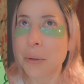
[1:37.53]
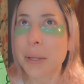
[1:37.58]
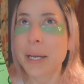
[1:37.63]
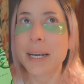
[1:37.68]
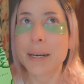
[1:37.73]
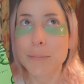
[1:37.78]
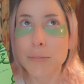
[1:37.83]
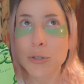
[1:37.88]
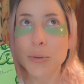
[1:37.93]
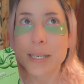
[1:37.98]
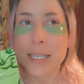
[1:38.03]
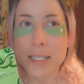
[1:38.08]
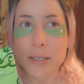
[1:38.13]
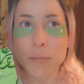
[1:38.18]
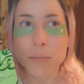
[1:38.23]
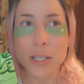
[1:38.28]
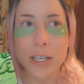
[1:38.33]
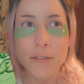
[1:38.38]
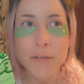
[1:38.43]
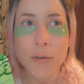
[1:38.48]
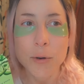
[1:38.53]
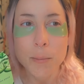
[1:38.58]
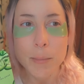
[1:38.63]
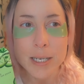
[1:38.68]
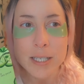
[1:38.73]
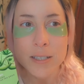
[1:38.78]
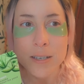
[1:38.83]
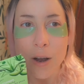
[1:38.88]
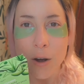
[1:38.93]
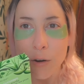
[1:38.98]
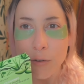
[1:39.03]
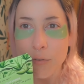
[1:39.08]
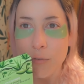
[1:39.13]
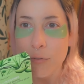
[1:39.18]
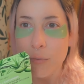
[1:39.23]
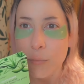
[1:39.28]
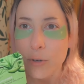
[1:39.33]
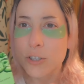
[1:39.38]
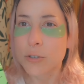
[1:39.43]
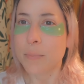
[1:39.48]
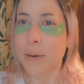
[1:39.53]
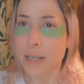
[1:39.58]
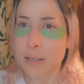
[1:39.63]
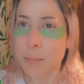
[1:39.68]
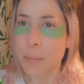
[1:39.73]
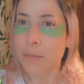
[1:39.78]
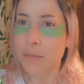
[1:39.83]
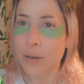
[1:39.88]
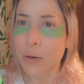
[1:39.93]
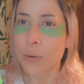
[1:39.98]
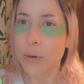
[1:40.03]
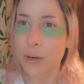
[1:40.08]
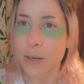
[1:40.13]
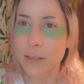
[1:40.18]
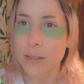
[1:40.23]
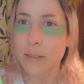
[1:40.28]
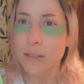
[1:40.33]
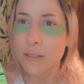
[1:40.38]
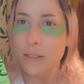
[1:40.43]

like I'm doing something for myself, which makes me feel good.